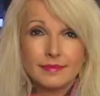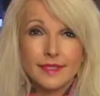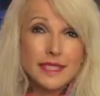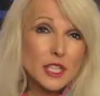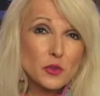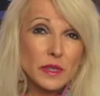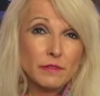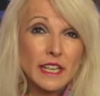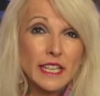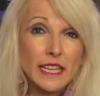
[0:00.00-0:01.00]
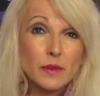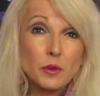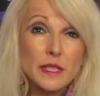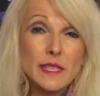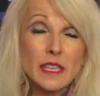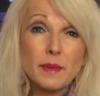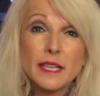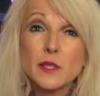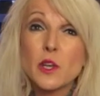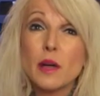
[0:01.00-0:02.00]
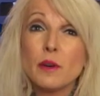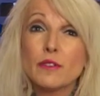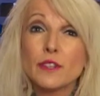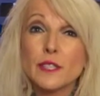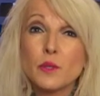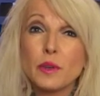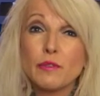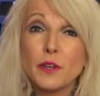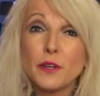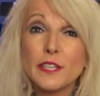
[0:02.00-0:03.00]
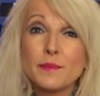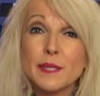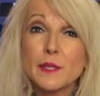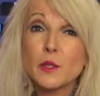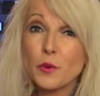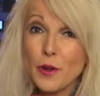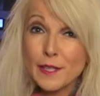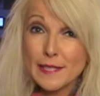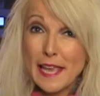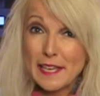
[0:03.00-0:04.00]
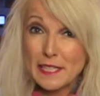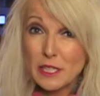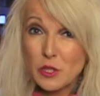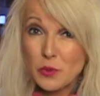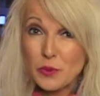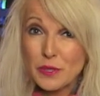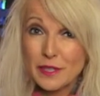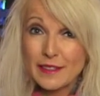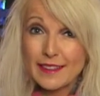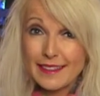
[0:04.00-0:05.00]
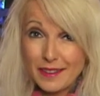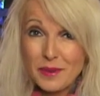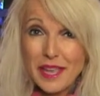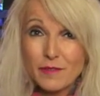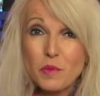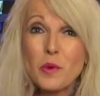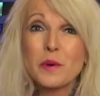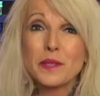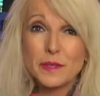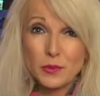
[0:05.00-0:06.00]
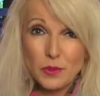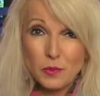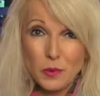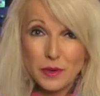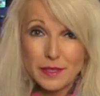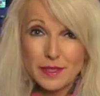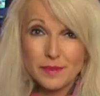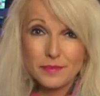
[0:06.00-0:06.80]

The Century Flight Club recently made a stopover in Swift Current amidst a cross-Canada tour. We have more in this report.